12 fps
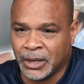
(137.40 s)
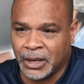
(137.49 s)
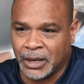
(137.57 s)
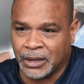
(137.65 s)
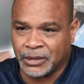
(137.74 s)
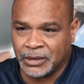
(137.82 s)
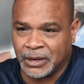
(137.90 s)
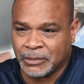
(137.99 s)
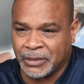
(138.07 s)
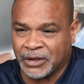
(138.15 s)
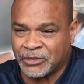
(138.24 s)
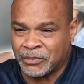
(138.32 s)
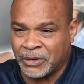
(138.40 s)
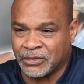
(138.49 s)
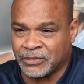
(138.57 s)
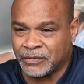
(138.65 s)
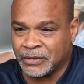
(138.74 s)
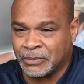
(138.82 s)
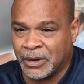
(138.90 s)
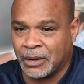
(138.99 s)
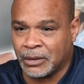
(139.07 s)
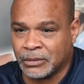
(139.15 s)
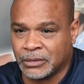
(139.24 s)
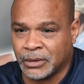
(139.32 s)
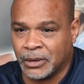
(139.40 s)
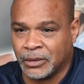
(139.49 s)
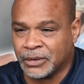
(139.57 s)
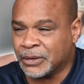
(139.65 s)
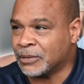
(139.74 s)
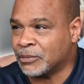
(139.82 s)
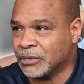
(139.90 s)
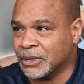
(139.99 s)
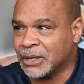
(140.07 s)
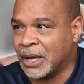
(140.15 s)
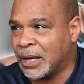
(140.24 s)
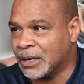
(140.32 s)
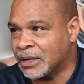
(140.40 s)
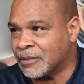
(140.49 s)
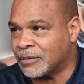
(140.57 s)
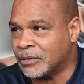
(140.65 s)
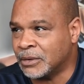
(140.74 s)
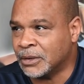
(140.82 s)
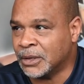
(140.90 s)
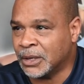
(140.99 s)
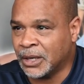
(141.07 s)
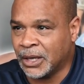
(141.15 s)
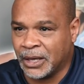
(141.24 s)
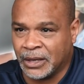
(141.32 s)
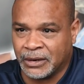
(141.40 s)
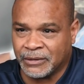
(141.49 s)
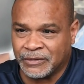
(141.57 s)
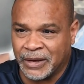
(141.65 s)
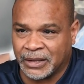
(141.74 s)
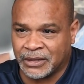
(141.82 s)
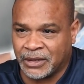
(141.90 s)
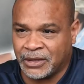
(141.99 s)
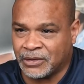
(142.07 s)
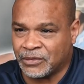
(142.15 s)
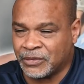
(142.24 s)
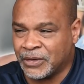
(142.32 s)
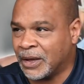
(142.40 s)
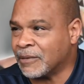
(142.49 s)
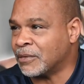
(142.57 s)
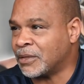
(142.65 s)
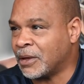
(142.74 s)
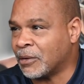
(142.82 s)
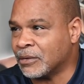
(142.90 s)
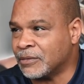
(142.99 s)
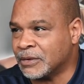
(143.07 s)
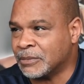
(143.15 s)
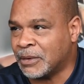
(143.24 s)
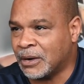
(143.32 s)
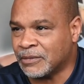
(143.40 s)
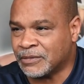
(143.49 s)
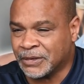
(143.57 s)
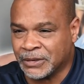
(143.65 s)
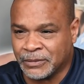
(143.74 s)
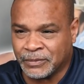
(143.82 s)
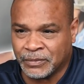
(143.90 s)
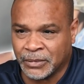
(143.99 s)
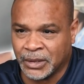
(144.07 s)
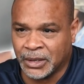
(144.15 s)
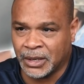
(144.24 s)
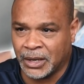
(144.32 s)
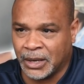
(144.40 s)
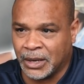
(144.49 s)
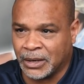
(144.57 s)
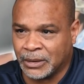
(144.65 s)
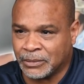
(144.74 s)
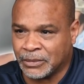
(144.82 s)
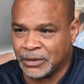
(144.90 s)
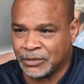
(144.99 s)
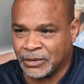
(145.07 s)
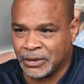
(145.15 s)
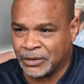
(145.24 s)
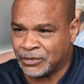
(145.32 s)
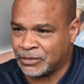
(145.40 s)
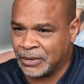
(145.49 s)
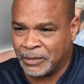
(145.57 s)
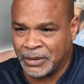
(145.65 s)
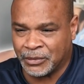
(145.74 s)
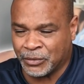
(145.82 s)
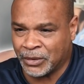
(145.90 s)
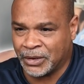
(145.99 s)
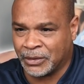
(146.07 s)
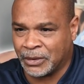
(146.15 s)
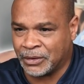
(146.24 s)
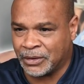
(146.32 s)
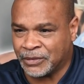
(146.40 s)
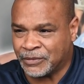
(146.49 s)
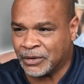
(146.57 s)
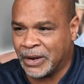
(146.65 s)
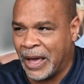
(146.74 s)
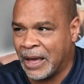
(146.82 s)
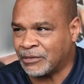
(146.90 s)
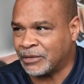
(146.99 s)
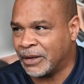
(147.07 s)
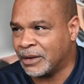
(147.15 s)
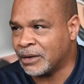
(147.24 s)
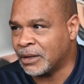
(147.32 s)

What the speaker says: The young man speaks football on a really high level. And the fact that he can see everything on the football field gives you an asset.